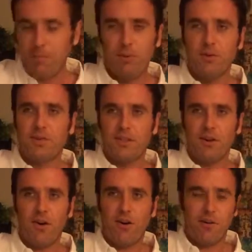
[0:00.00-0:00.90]

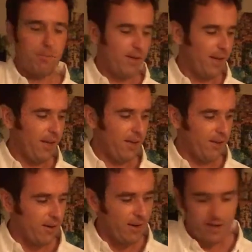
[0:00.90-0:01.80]
guitar in
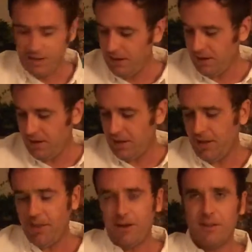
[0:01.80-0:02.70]
particular,
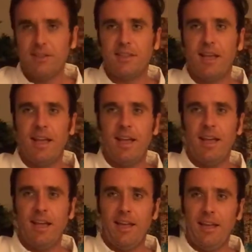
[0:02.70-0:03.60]
there's
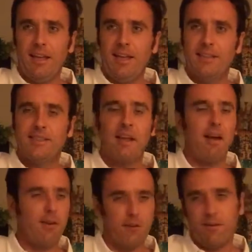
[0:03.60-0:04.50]
a
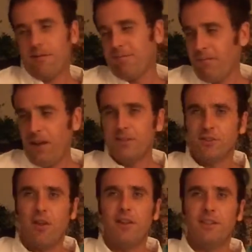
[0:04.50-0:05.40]
style, I
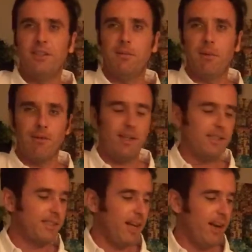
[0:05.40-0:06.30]
just call it Jimmy
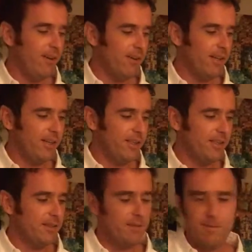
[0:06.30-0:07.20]
Reed style,
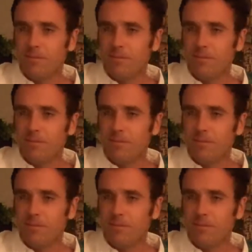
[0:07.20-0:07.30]
because